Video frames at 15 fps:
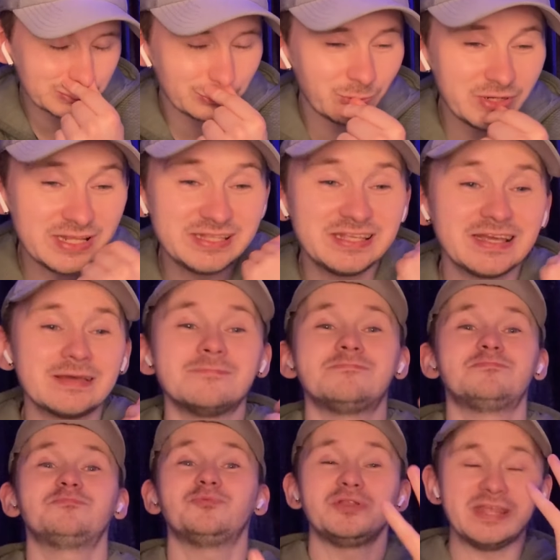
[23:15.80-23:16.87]
we need to
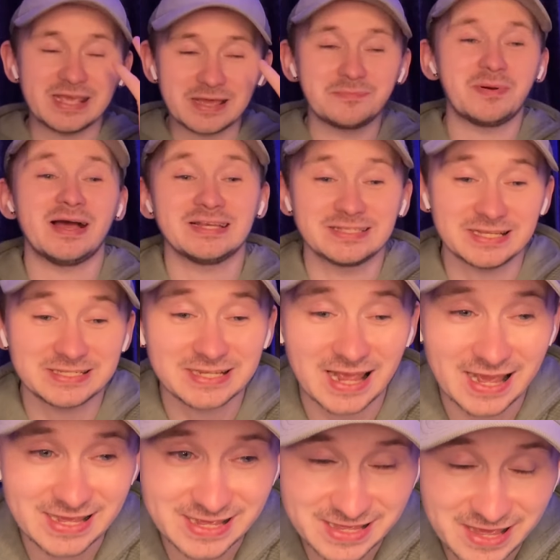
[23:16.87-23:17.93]
get past this
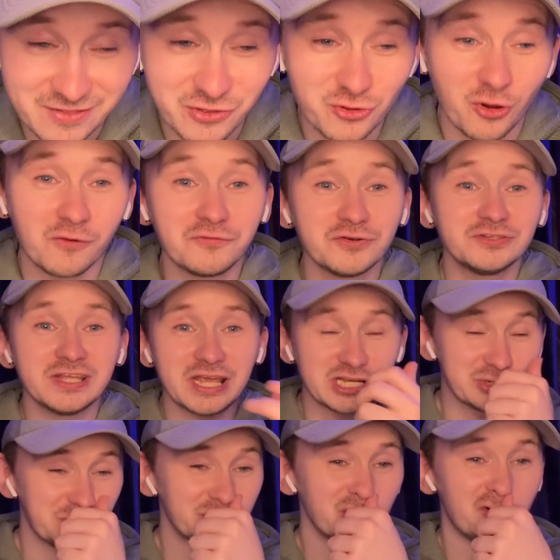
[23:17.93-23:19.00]
guy to get the
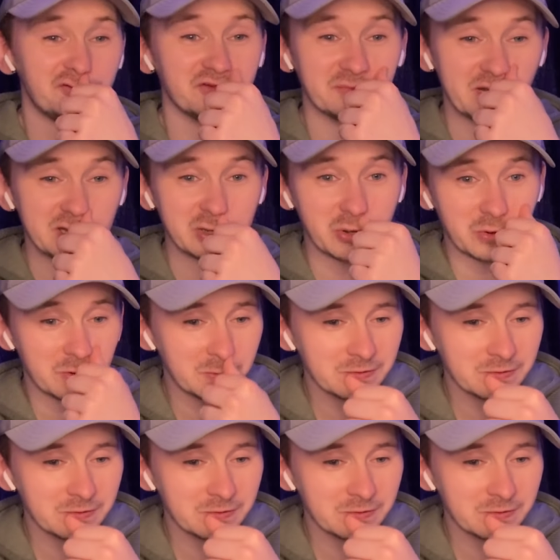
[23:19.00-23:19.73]
confrontation with Doflamingo.